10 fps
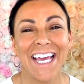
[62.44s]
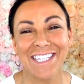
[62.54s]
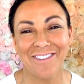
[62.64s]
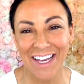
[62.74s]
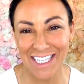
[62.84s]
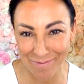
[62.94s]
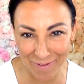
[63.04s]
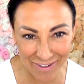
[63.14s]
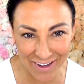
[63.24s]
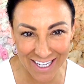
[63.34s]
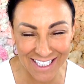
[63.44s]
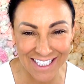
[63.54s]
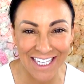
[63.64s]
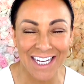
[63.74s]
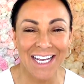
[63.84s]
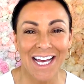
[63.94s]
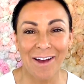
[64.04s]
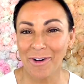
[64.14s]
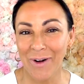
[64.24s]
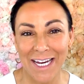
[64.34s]
years of experience.
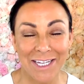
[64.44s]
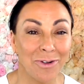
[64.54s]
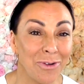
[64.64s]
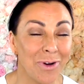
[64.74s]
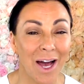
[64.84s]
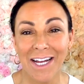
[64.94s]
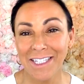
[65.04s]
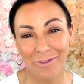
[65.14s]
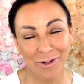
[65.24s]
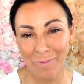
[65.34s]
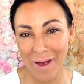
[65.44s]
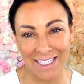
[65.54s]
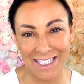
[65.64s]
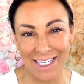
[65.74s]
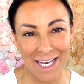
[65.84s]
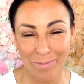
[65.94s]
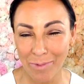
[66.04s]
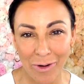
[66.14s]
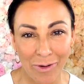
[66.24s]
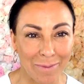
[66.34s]
I've created all kinds of group exercise
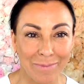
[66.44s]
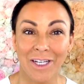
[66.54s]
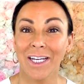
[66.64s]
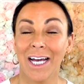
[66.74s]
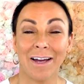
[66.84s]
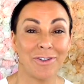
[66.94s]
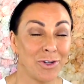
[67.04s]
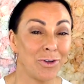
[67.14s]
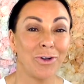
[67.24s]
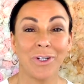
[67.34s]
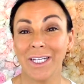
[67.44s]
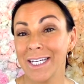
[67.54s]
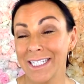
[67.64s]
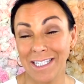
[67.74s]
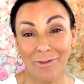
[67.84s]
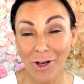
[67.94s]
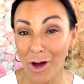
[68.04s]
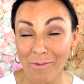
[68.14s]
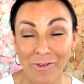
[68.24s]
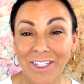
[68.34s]
programs, I've taught at different
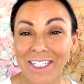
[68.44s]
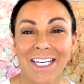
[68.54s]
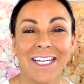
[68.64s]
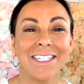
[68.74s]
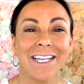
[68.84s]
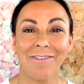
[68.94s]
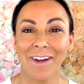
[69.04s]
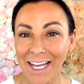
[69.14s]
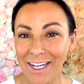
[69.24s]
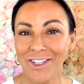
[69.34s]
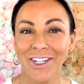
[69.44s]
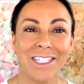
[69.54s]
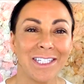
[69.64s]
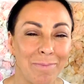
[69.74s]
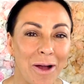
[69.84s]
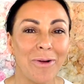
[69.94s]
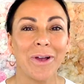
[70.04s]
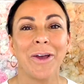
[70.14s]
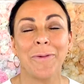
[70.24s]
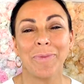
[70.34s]
conferences, I've lectured,
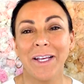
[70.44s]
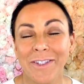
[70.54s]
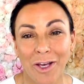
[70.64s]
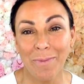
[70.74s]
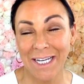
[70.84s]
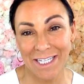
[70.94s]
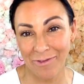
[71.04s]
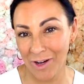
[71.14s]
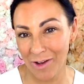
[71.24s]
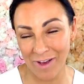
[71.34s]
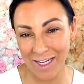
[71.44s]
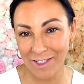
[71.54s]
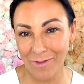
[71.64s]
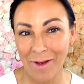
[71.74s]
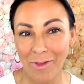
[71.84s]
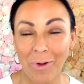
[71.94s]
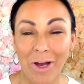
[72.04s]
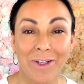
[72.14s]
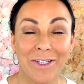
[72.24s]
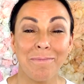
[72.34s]
spoke at so many different different events around the
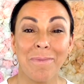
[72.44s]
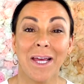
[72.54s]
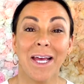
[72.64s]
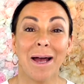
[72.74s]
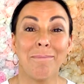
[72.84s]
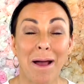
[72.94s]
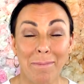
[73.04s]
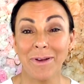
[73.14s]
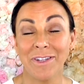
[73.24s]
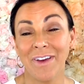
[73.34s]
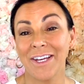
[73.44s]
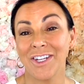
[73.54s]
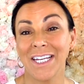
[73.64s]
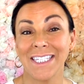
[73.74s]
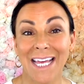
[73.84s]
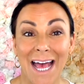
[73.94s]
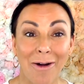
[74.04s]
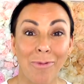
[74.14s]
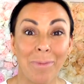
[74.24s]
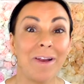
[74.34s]
world. And, and my motivation is to
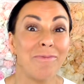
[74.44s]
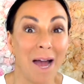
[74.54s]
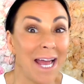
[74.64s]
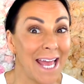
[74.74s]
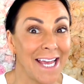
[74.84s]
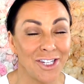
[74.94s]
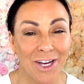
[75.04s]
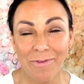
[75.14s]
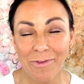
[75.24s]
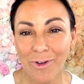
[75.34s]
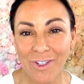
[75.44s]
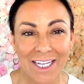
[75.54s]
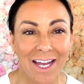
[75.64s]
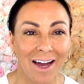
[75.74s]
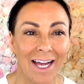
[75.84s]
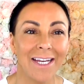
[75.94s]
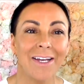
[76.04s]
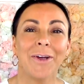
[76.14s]
help women of my age, I'm 49,